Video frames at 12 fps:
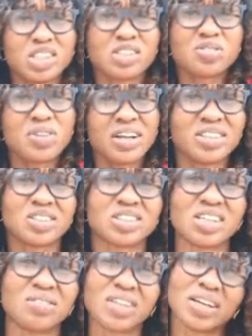just find
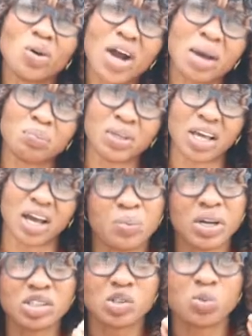yourself that you're happier.
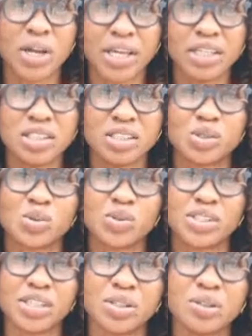Best way to
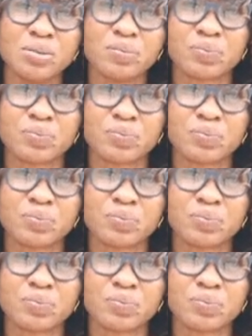deal